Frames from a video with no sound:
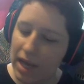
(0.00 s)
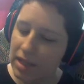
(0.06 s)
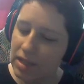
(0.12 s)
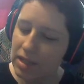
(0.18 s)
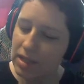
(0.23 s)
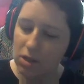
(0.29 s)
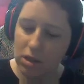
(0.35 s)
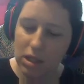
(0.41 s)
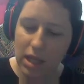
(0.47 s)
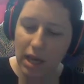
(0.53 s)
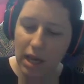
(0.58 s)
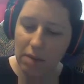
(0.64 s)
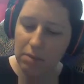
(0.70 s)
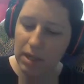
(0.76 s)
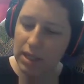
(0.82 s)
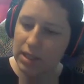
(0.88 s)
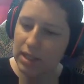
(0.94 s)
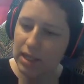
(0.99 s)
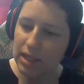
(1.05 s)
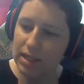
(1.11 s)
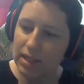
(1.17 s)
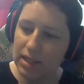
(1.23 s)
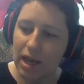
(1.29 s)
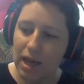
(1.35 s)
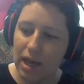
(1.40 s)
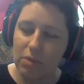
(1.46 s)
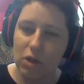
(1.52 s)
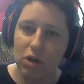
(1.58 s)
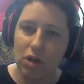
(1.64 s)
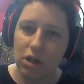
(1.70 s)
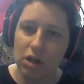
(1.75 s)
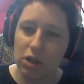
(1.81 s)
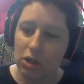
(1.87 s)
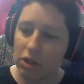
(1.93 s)
and just 10 minutes at a time you're
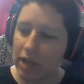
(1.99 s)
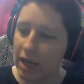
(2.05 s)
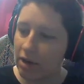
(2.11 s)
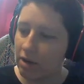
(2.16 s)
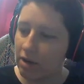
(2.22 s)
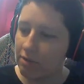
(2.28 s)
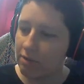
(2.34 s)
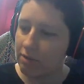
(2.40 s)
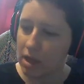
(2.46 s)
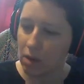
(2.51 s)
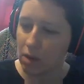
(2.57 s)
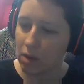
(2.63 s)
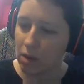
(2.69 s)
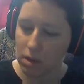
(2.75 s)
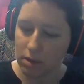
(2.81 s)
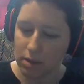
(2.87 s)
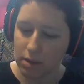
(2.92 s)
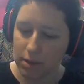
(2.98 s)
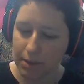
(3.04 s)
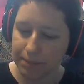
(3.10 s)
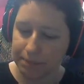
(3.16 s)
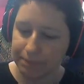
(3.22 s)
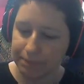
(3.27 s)
going to learn how everything works.